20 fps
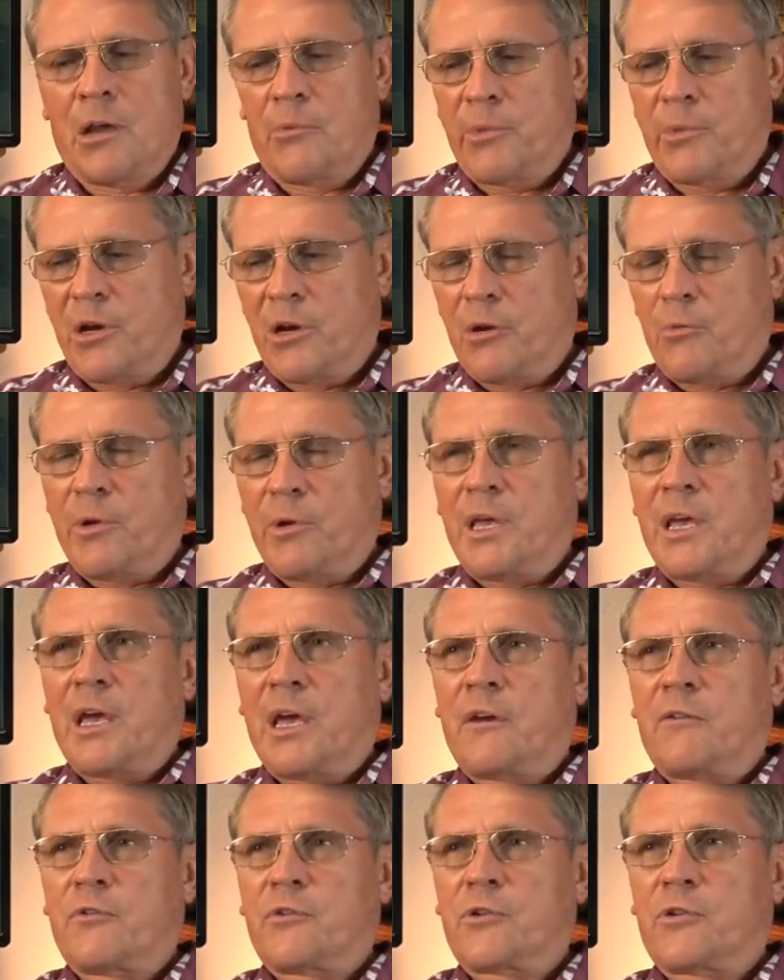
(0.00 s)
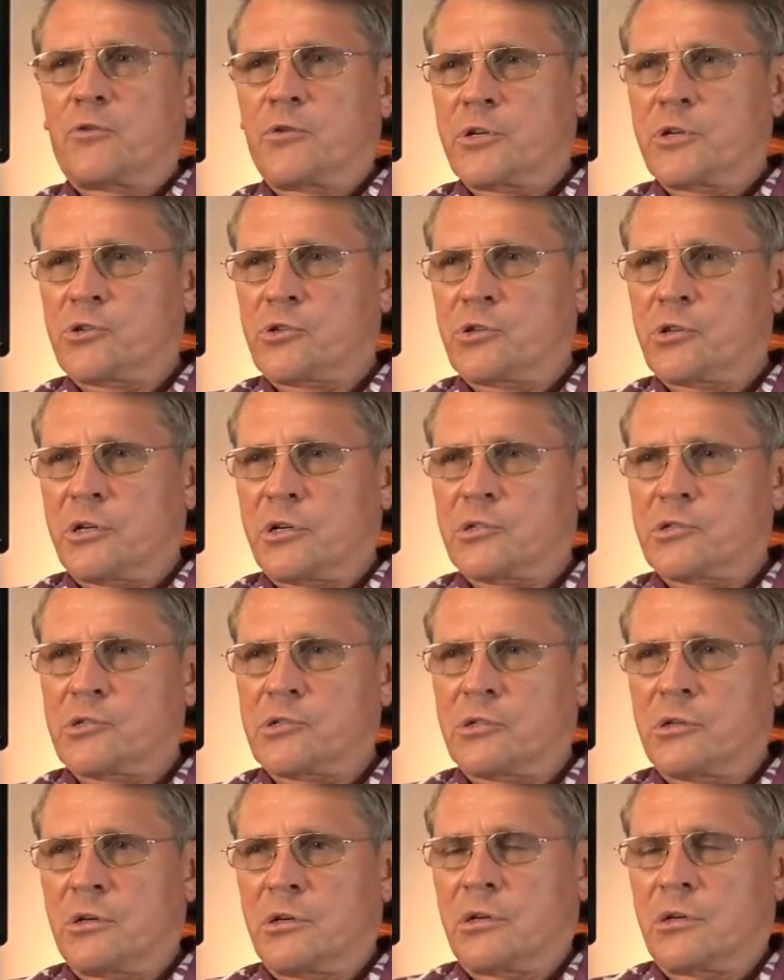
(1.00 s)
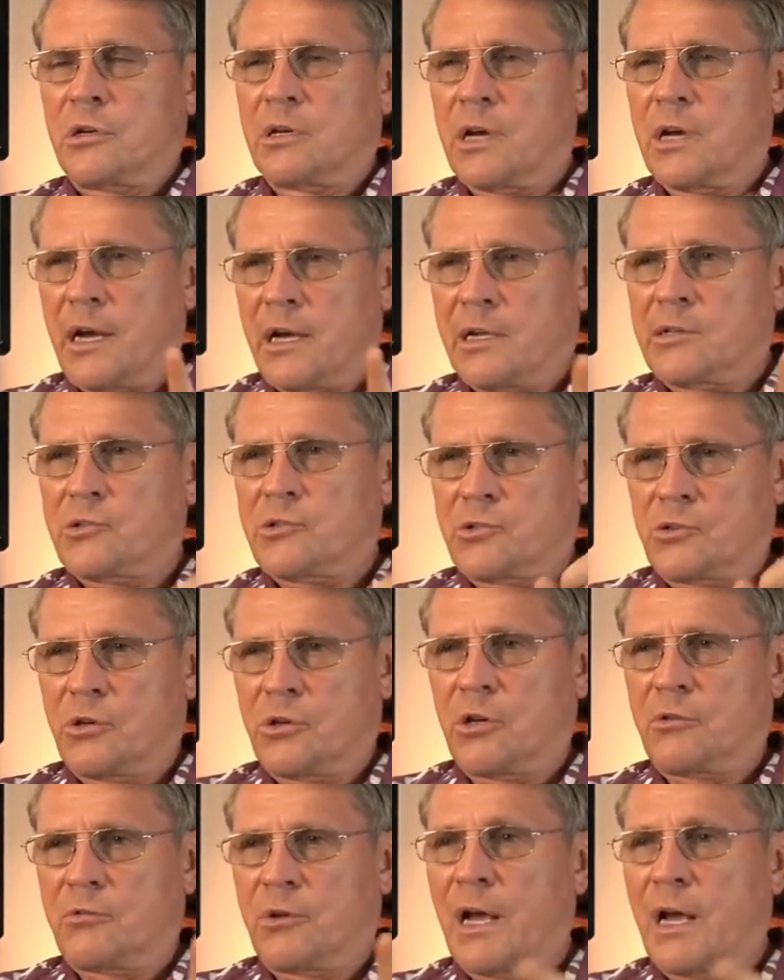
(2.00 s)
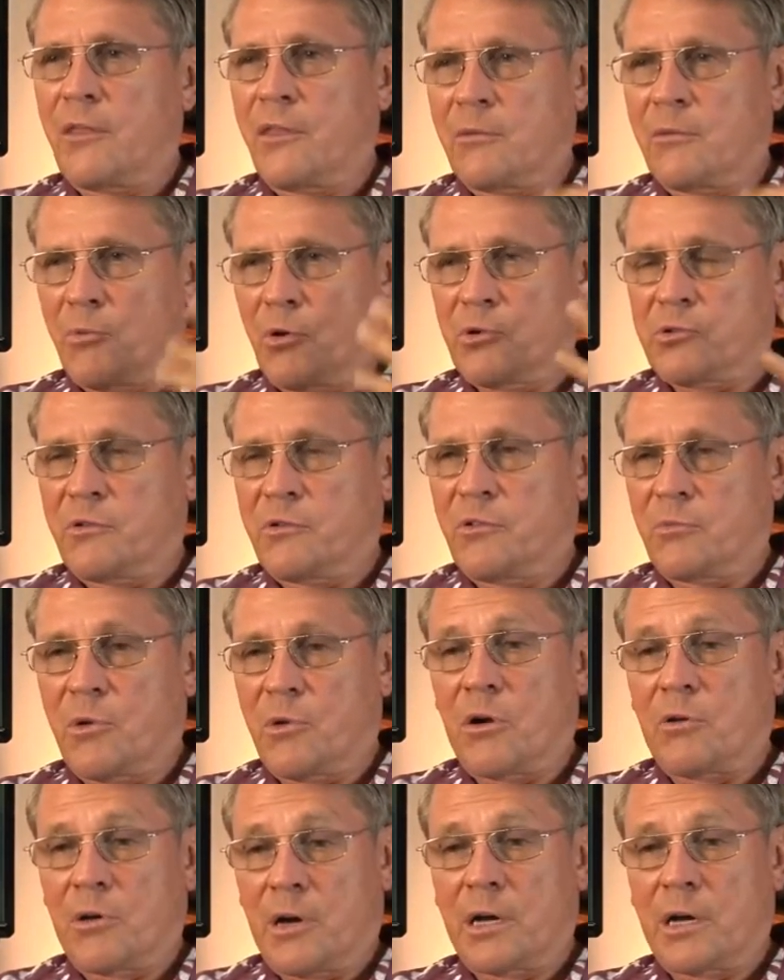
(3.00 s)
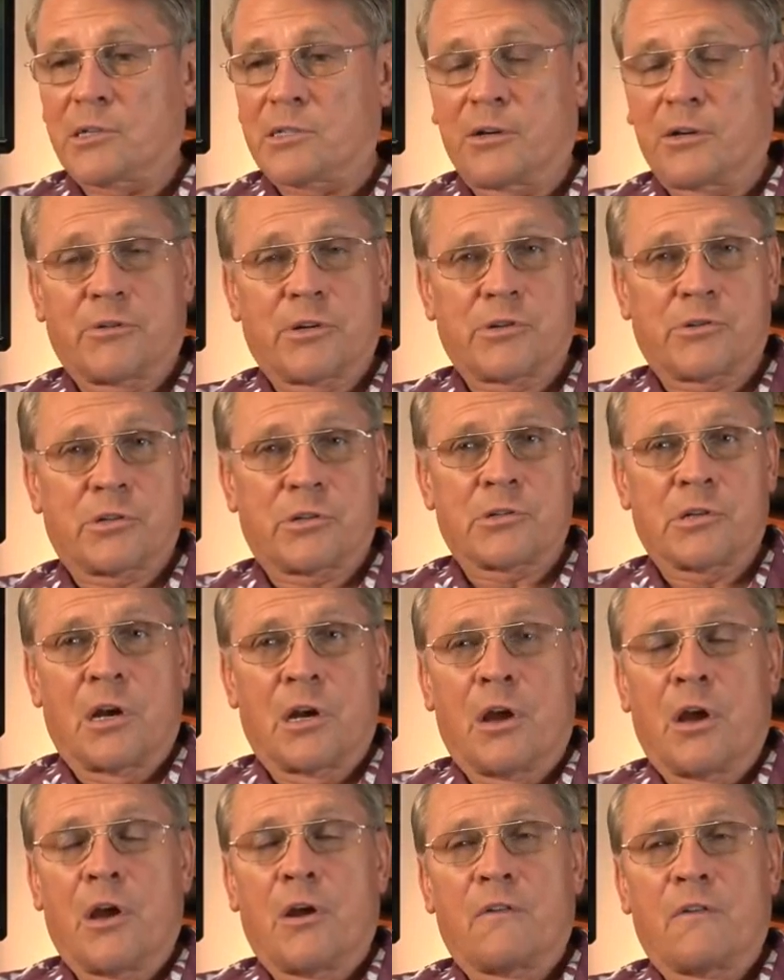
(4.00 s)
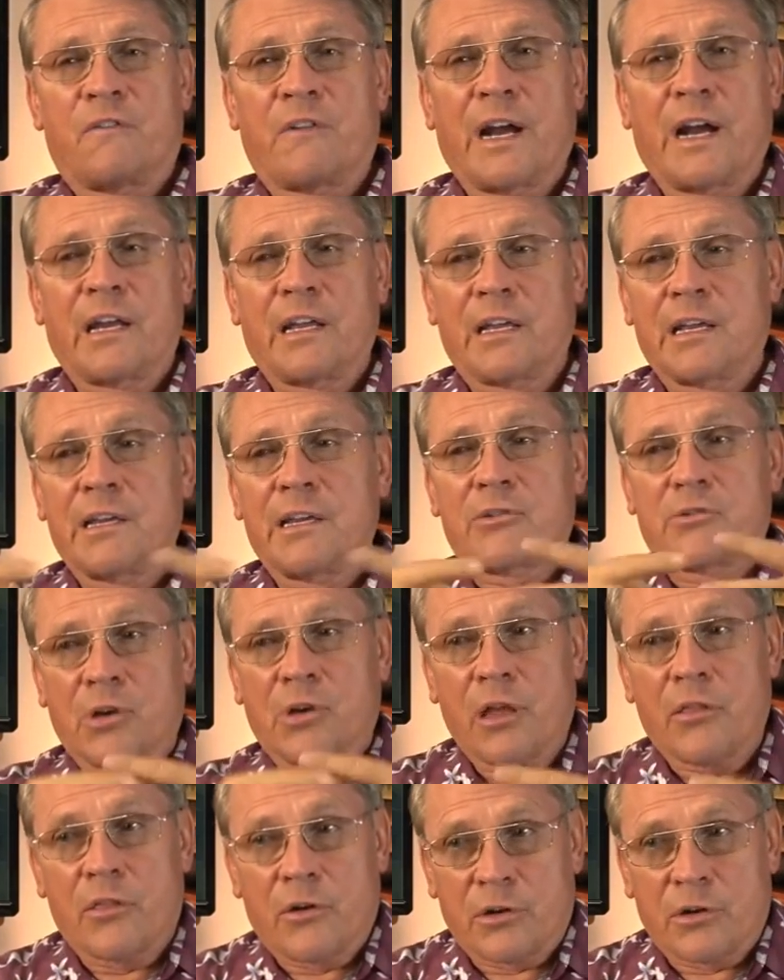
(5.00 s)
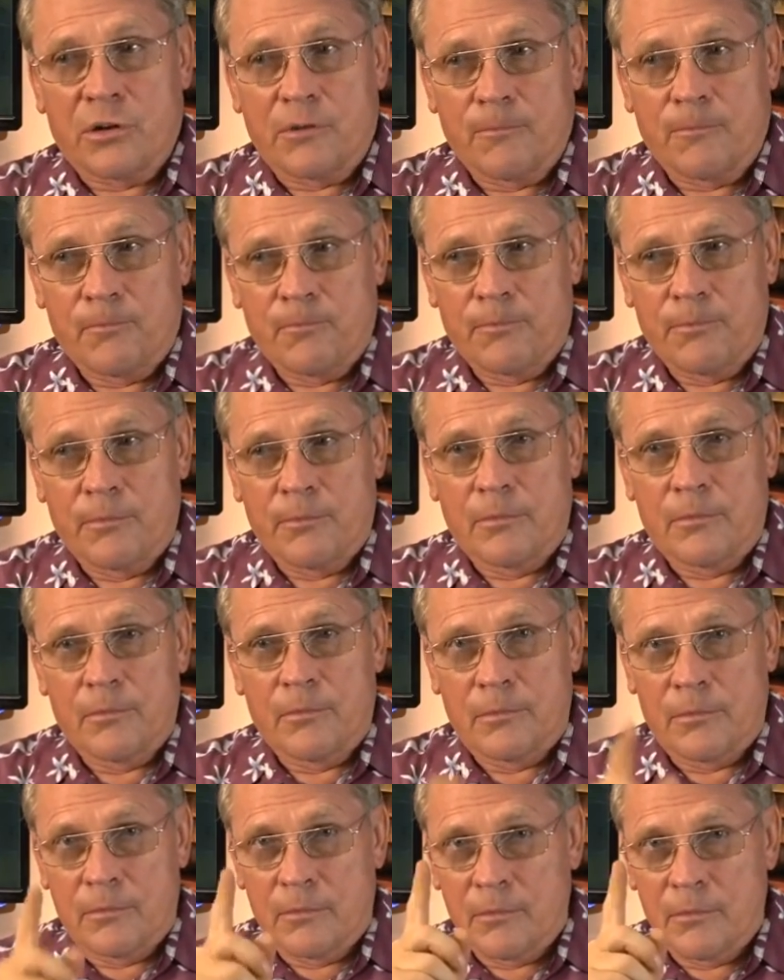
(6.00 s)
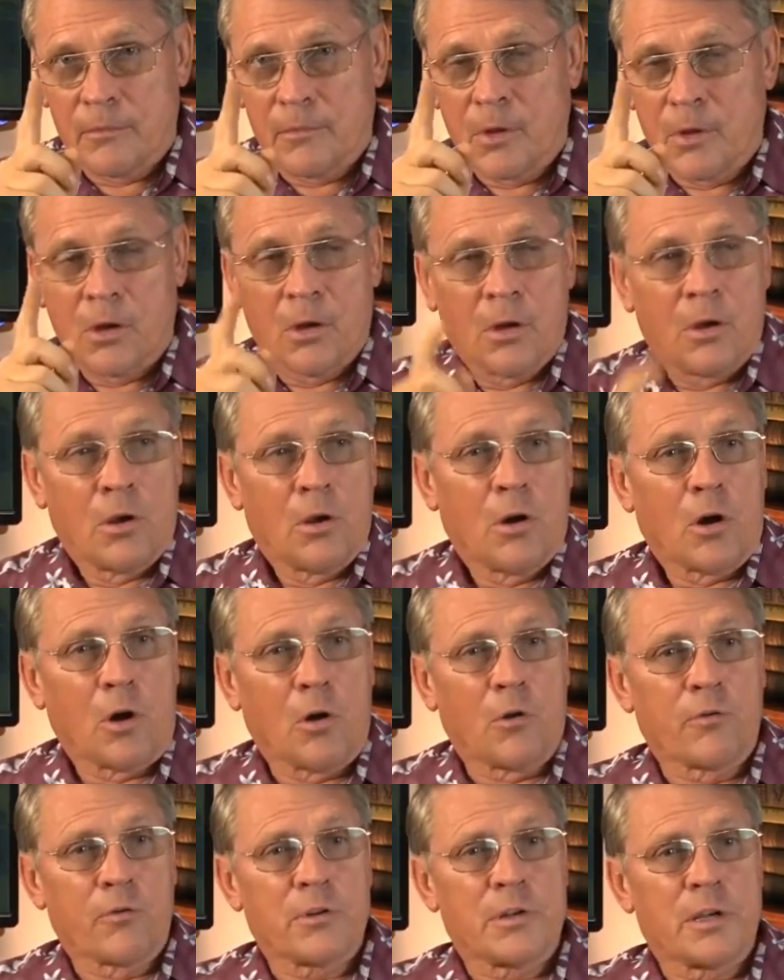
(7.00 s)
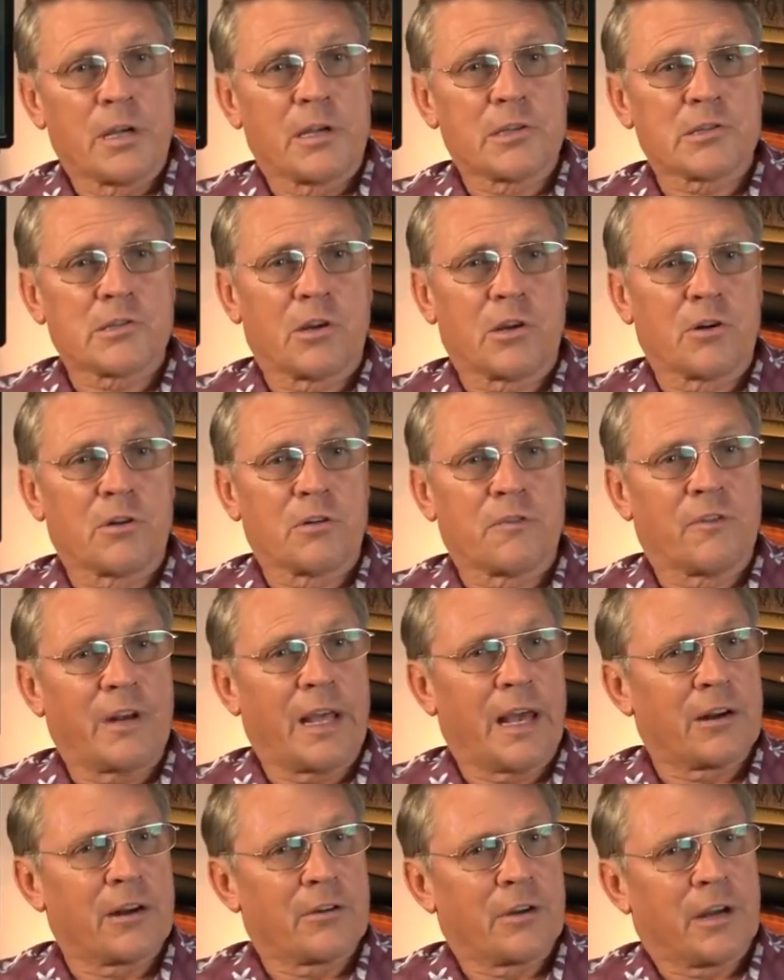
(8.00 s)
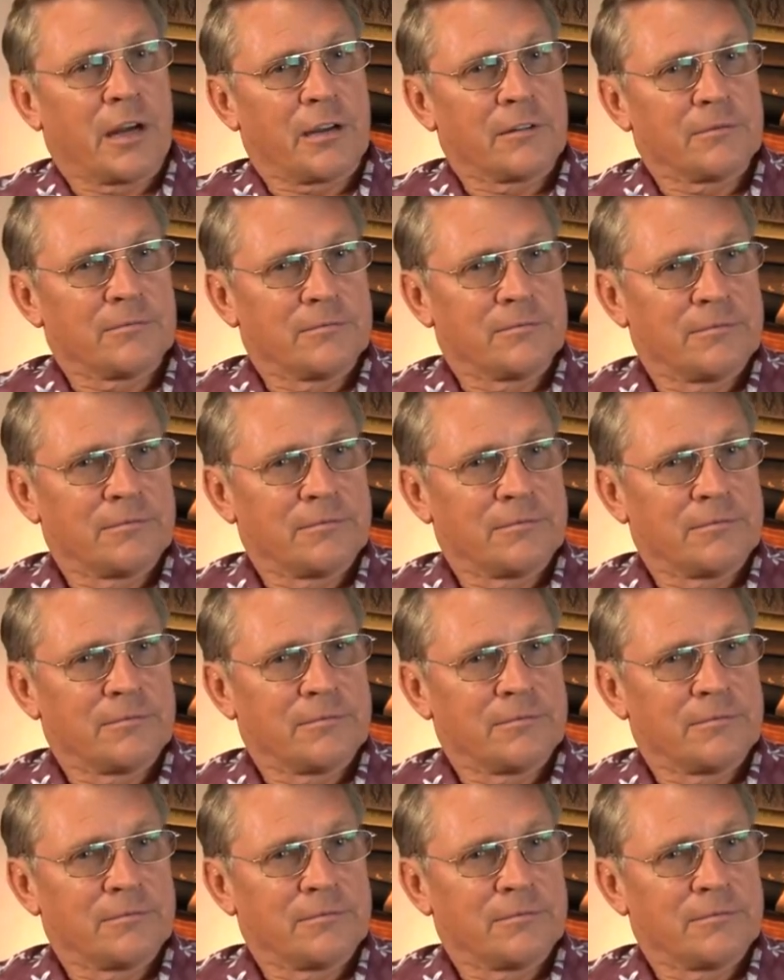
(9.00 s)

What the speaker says: But here we have Christians, God's children, I think most of them are honestly Christians, fighting each other over is the earth flat or not.